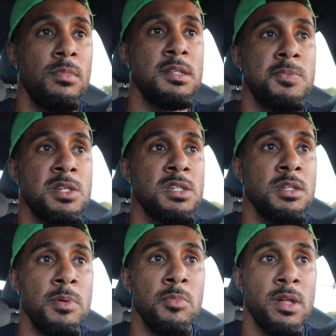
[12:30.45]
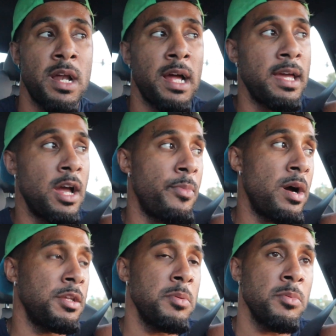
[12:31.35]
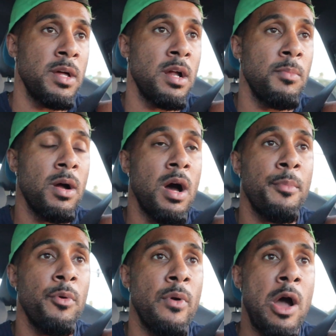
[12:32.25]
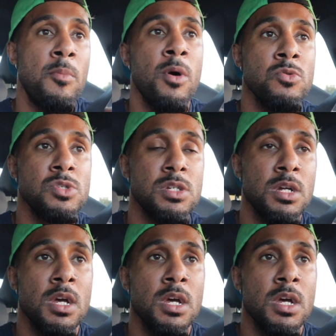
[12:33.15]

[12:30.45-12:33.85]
especially the people that I care about and the people that I'm around most.